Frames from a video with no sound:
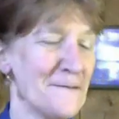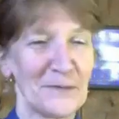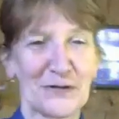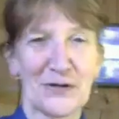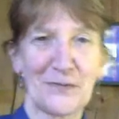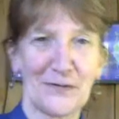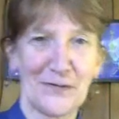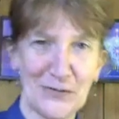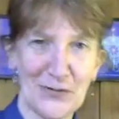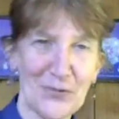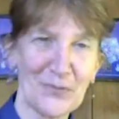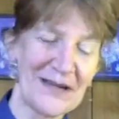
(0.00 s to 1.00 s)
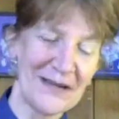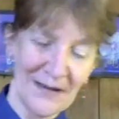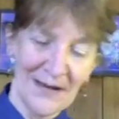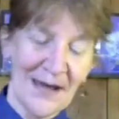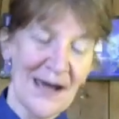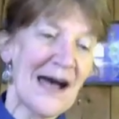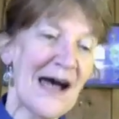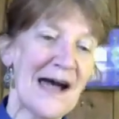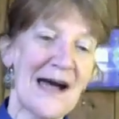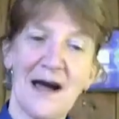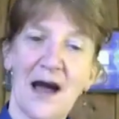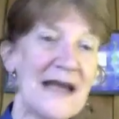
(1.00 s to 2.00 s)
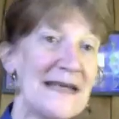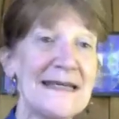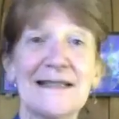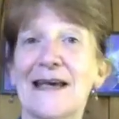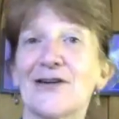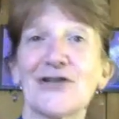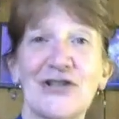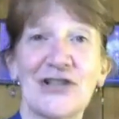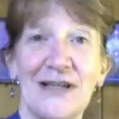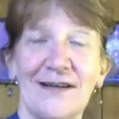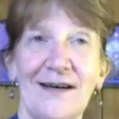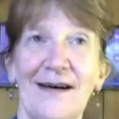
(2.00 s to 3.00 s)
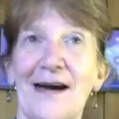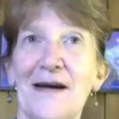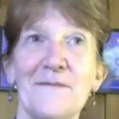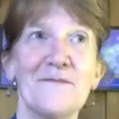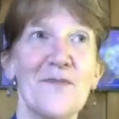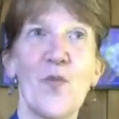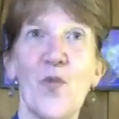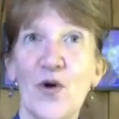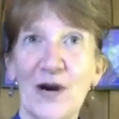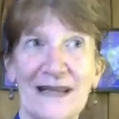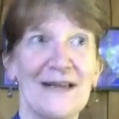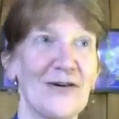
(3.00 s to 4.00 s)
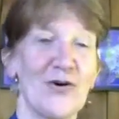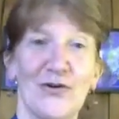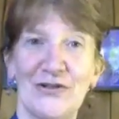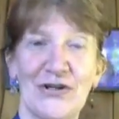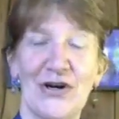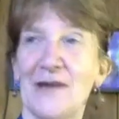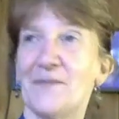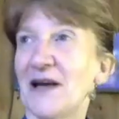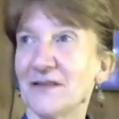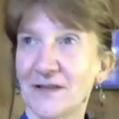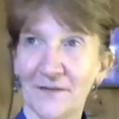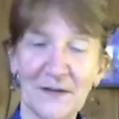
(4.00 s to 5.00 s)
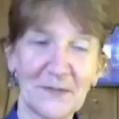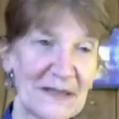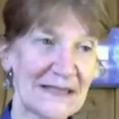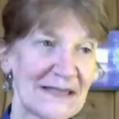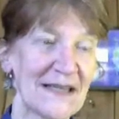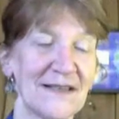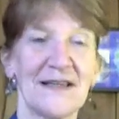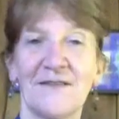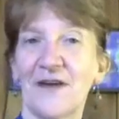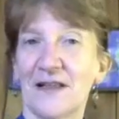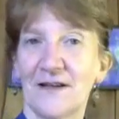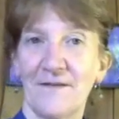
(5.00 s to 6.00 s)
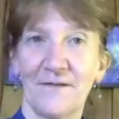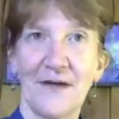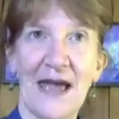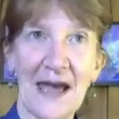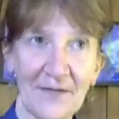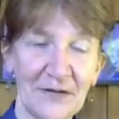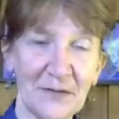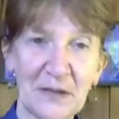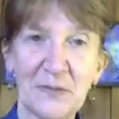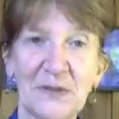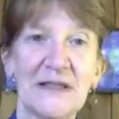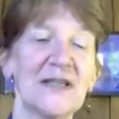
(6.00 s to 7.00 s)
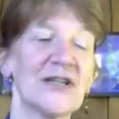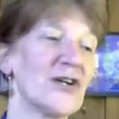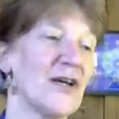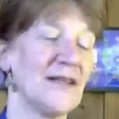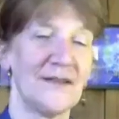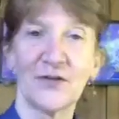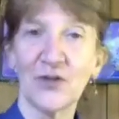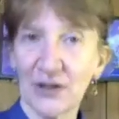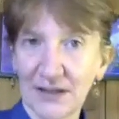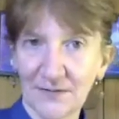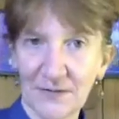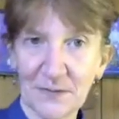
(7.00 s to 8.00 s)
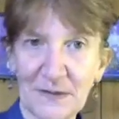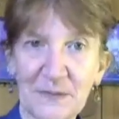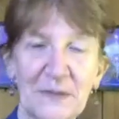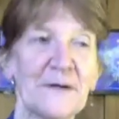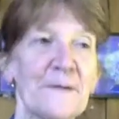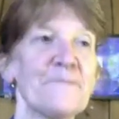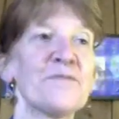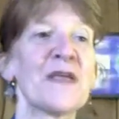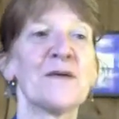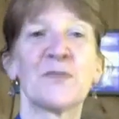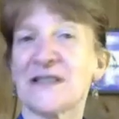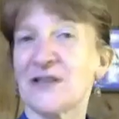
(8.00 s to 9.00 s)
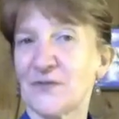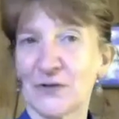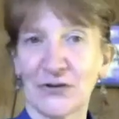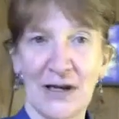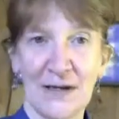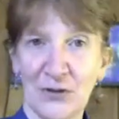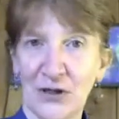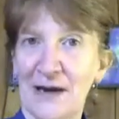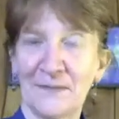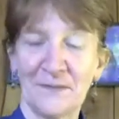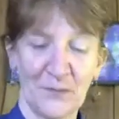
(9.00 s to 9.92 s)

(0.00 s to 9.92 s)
Some of you know me. I need energy. I'm working all the time. I love the place I live. I love having people here. I love cooking for people, but it's a full-time job.